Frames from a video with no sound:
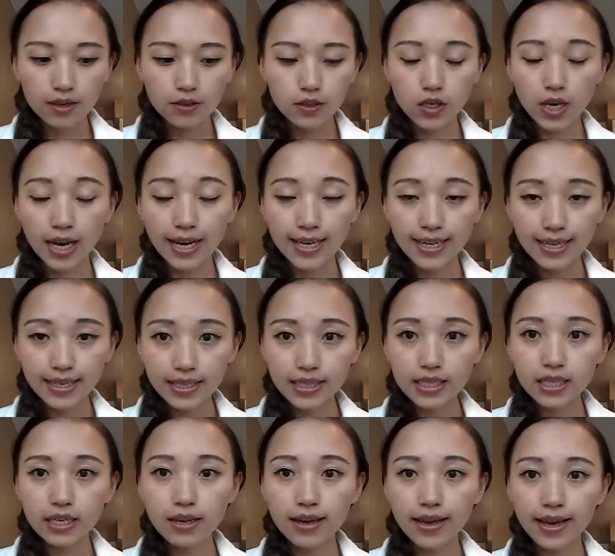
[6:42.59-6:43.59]

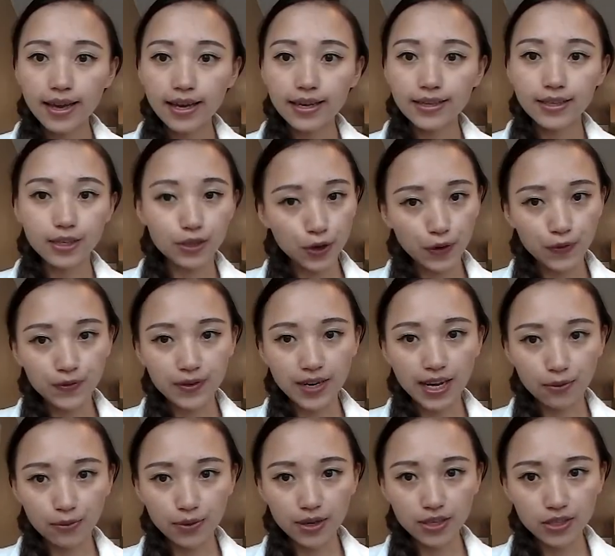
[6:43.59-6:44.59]
Chinese is a tone
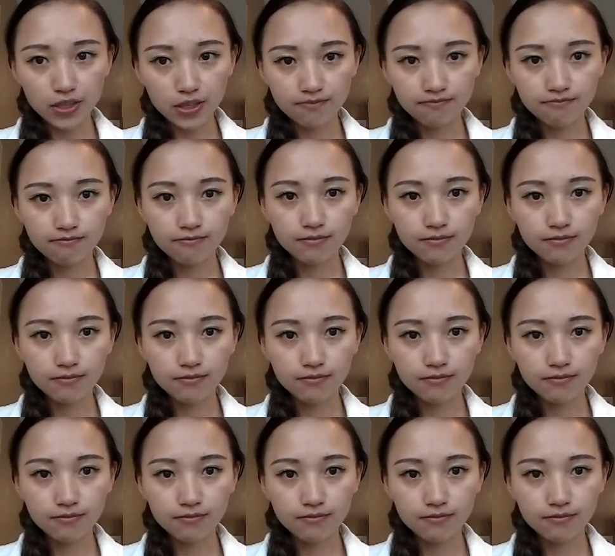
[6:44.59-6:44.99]
language,